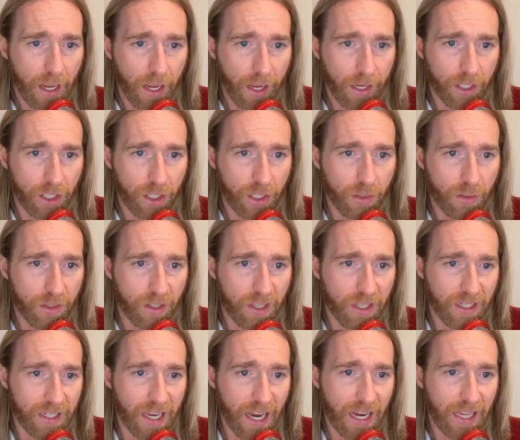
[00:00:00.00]
And choose the
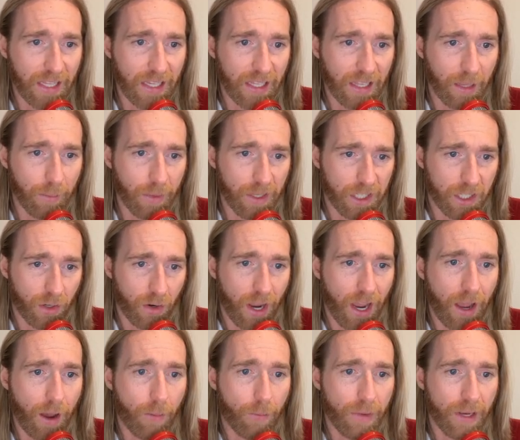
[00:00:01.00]
daily limit, so
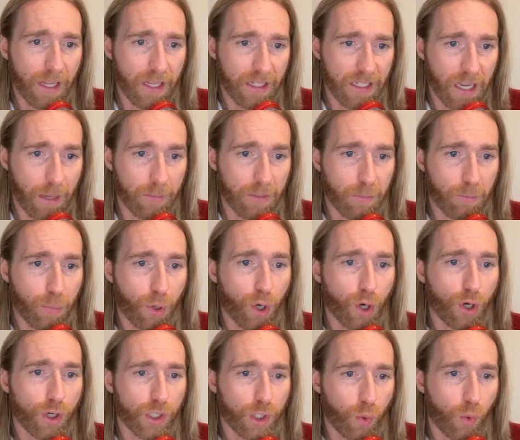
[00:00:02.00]
how many attempts
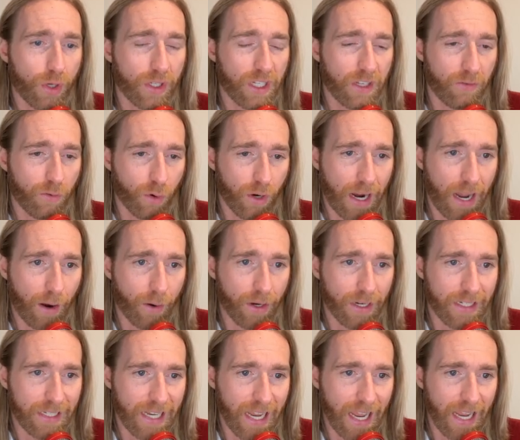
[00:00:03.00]
per 24-hour
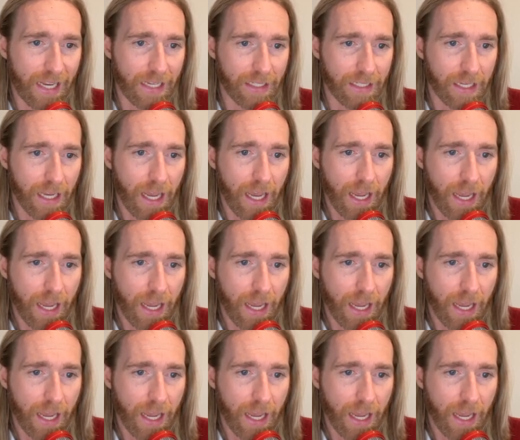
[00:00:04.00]
days.